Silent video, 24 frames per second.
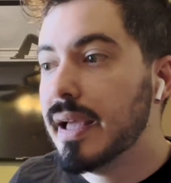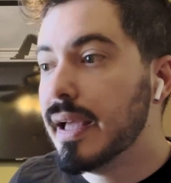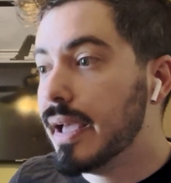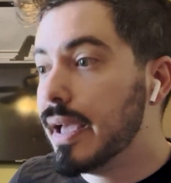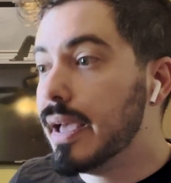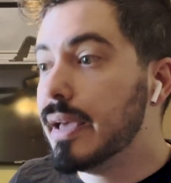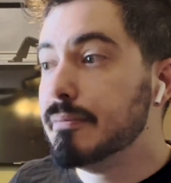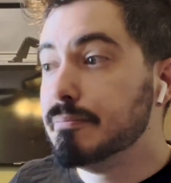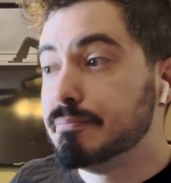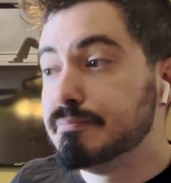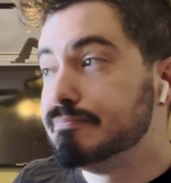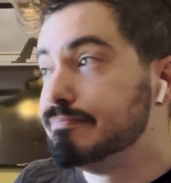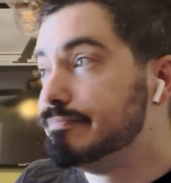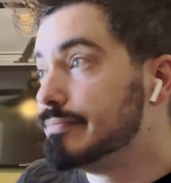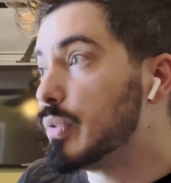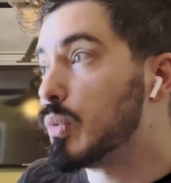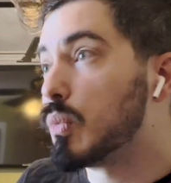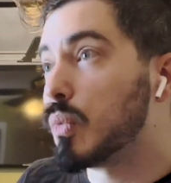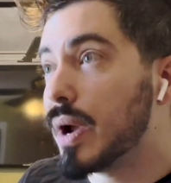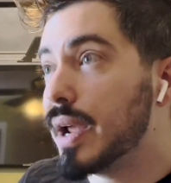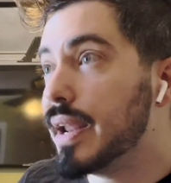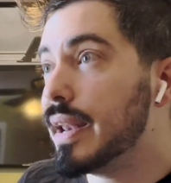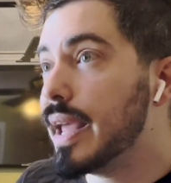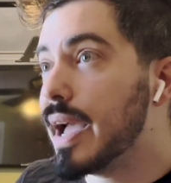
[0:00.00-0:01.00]
And
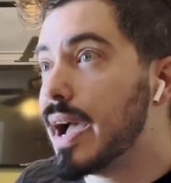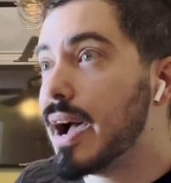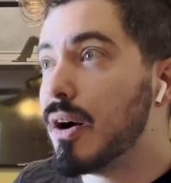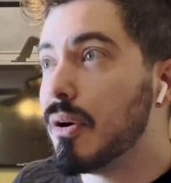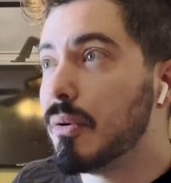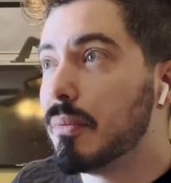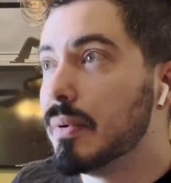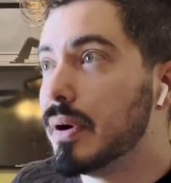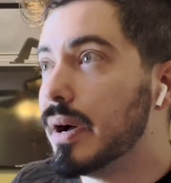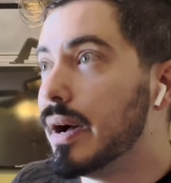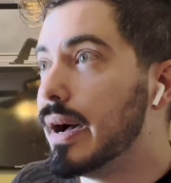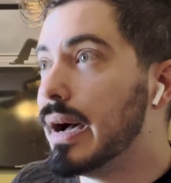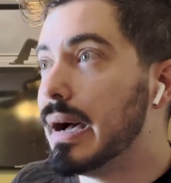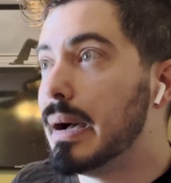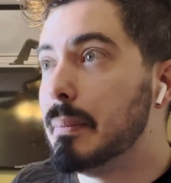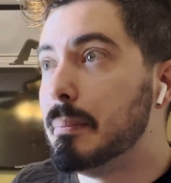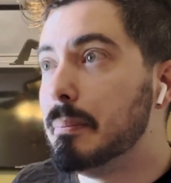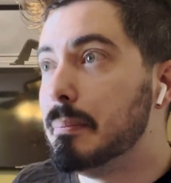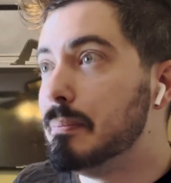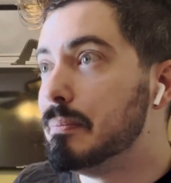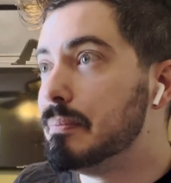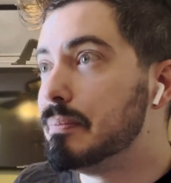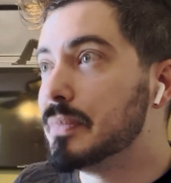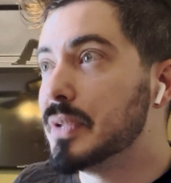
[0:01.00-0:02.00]
right now,
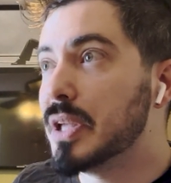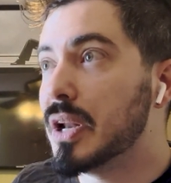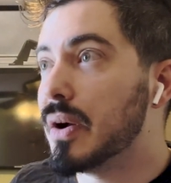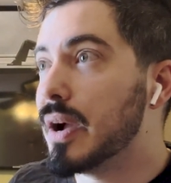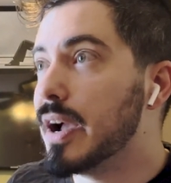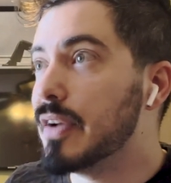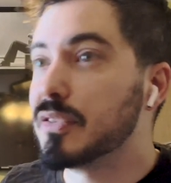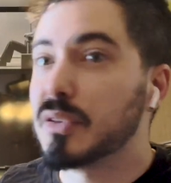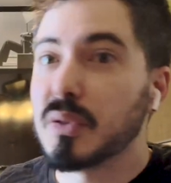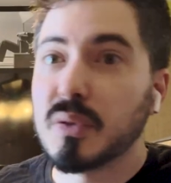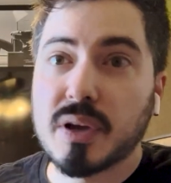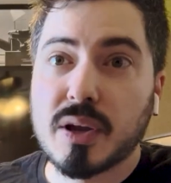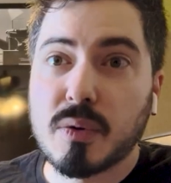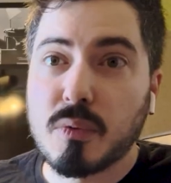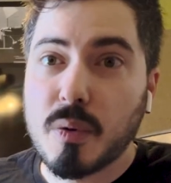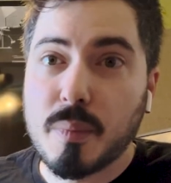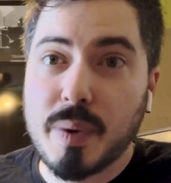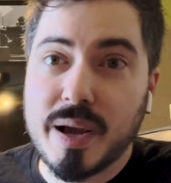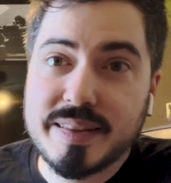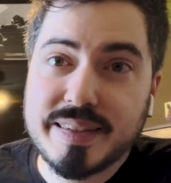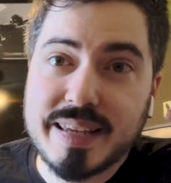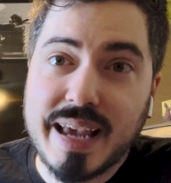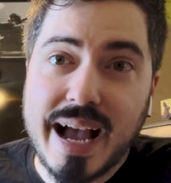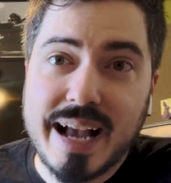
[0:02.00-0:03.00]
I have to look at what
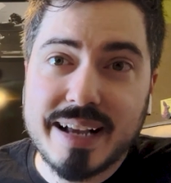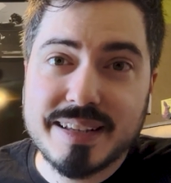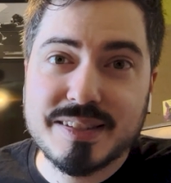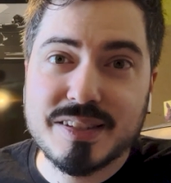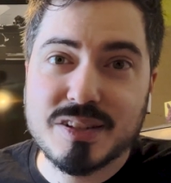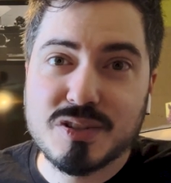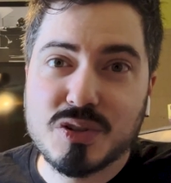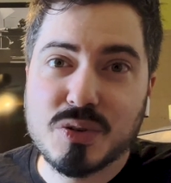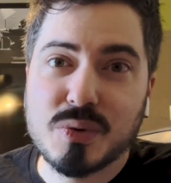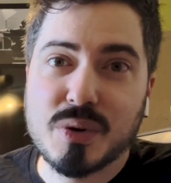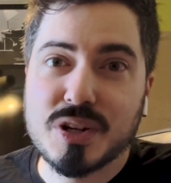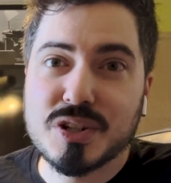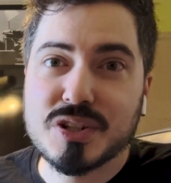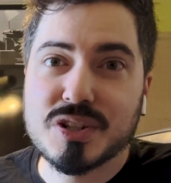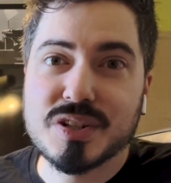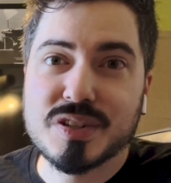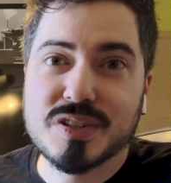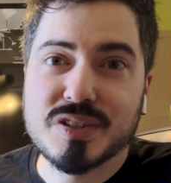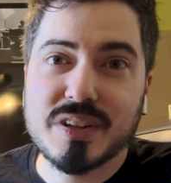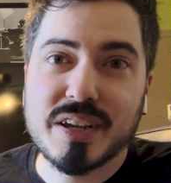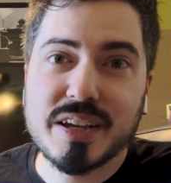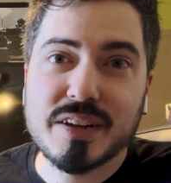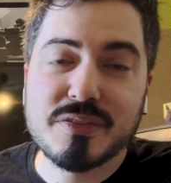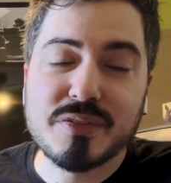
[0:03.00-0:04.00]
my tax situation
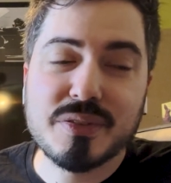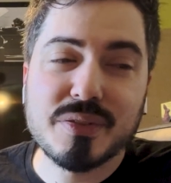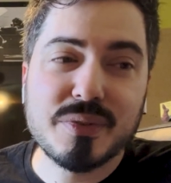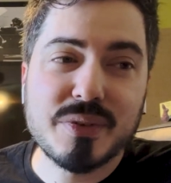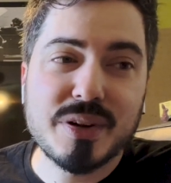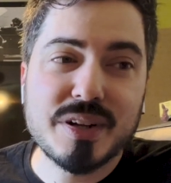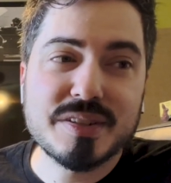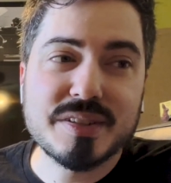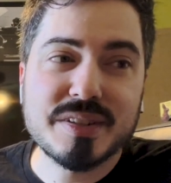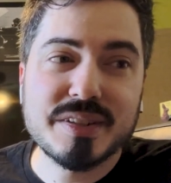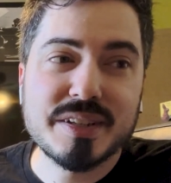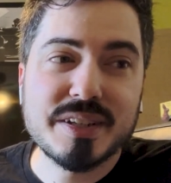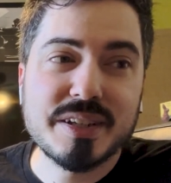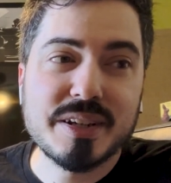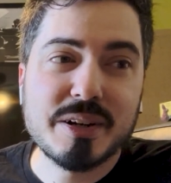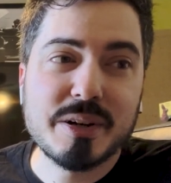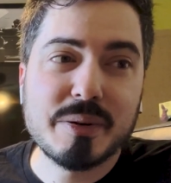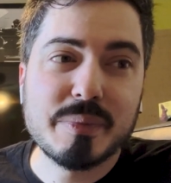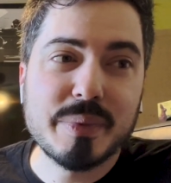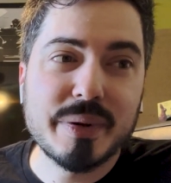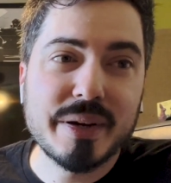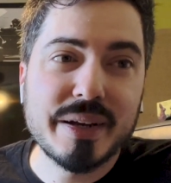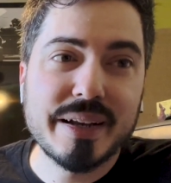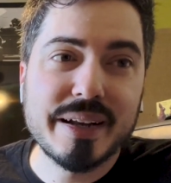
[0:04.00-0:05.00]
is like for the rest of the year.
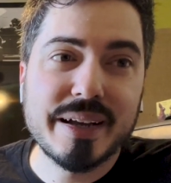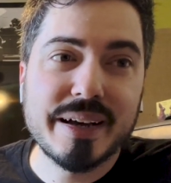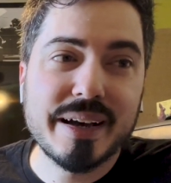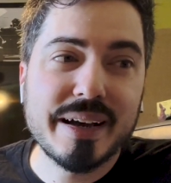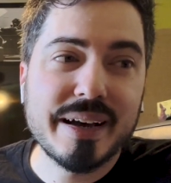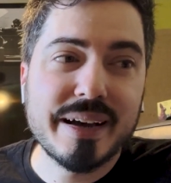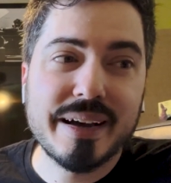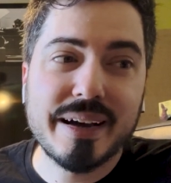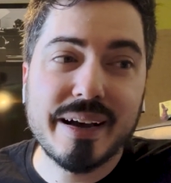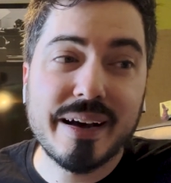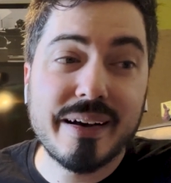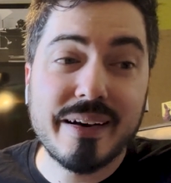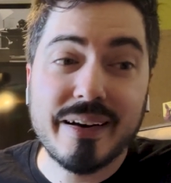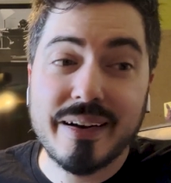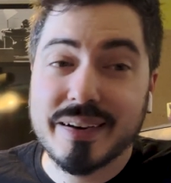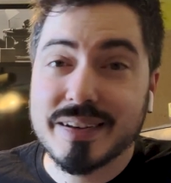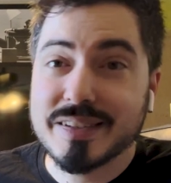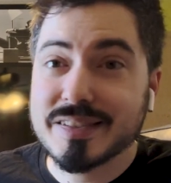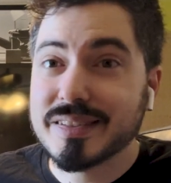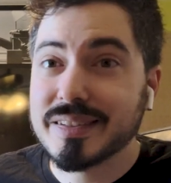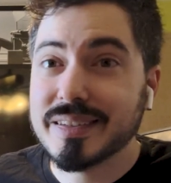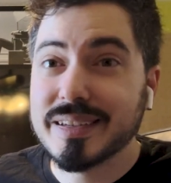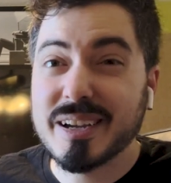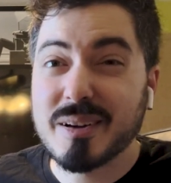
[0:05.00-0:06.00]
But
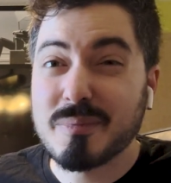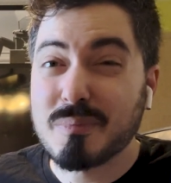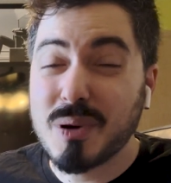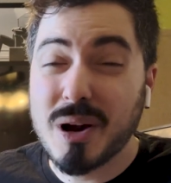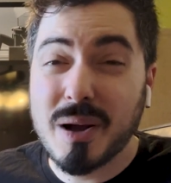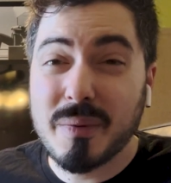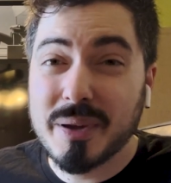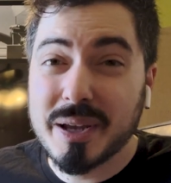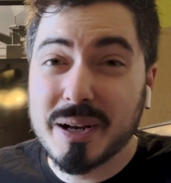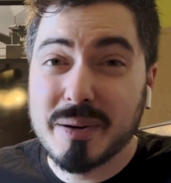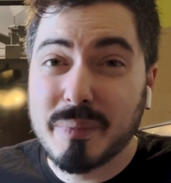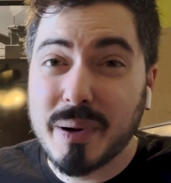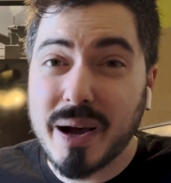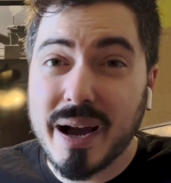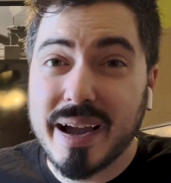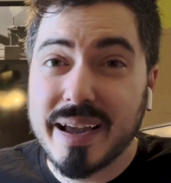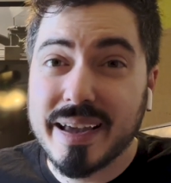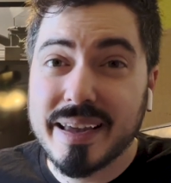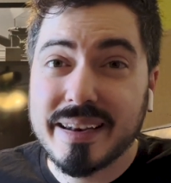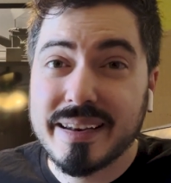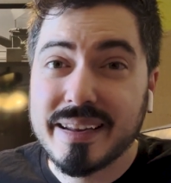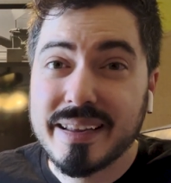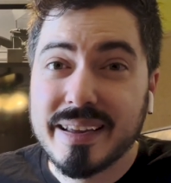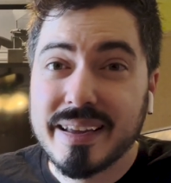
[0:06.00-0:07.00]
honestly, I'm probably going to buy
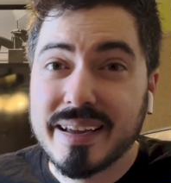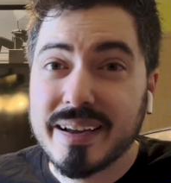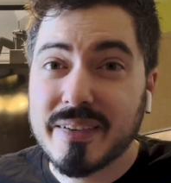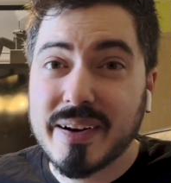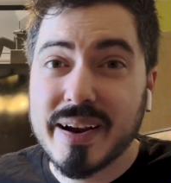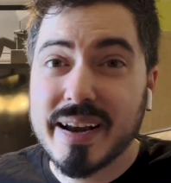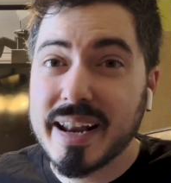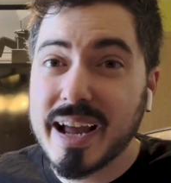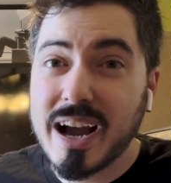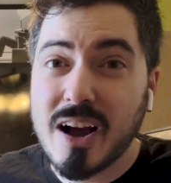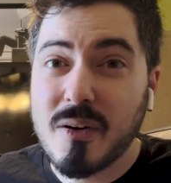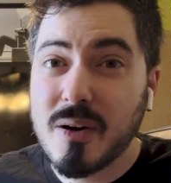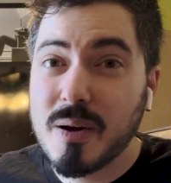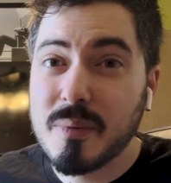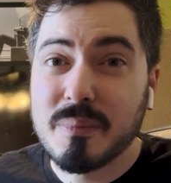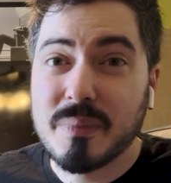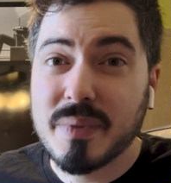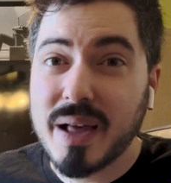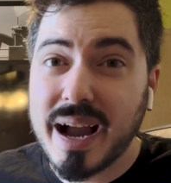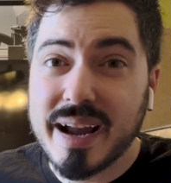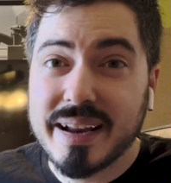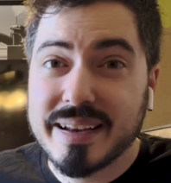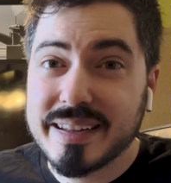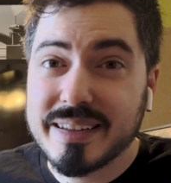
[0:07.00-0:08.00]
it. Right now, I'm
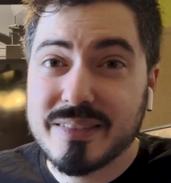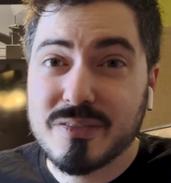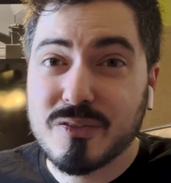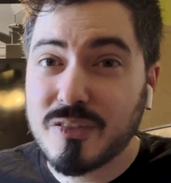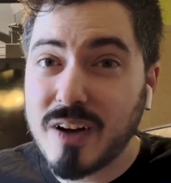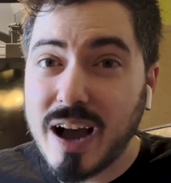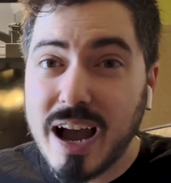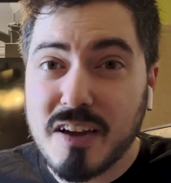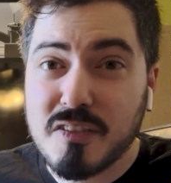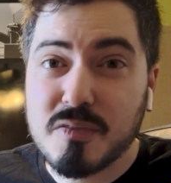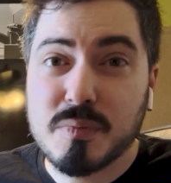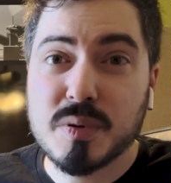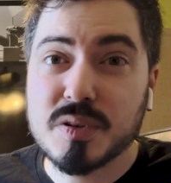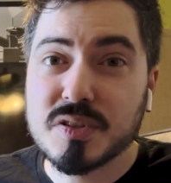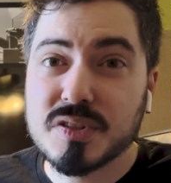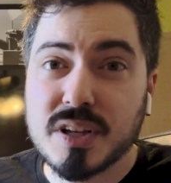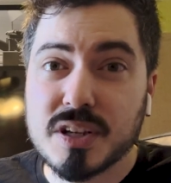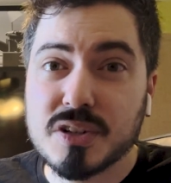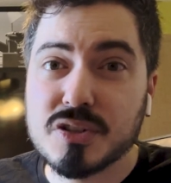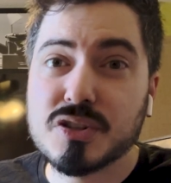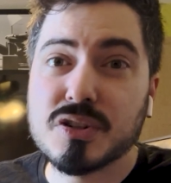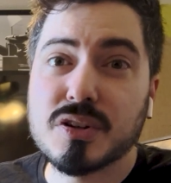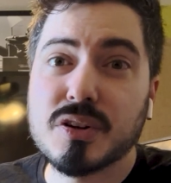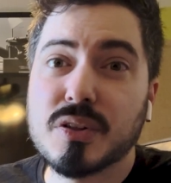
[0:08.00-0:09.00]

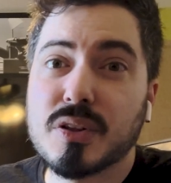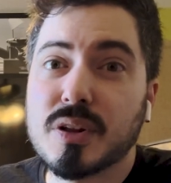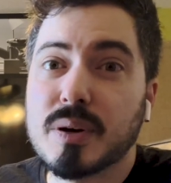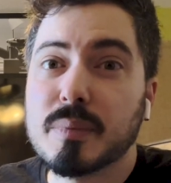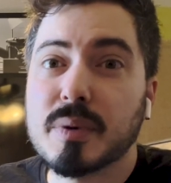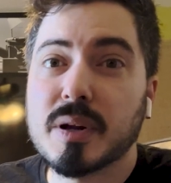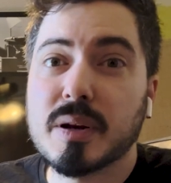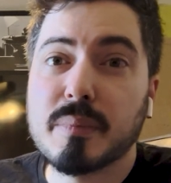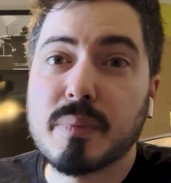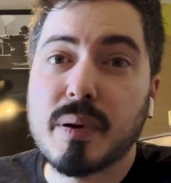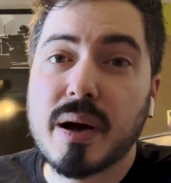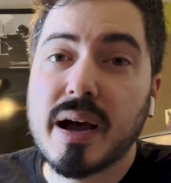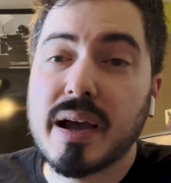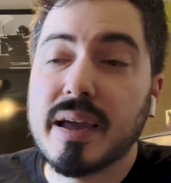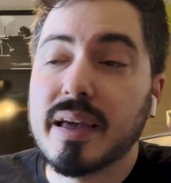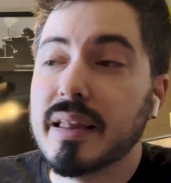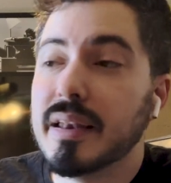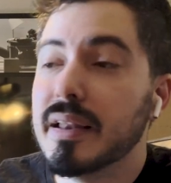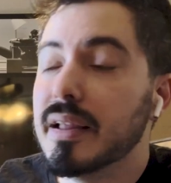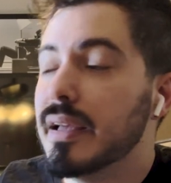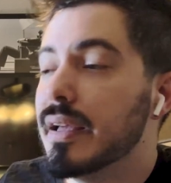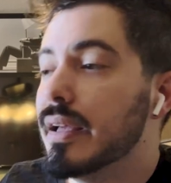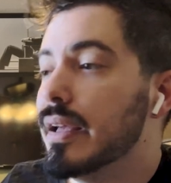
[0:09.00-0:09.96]
95% sure that I'm going to buy it.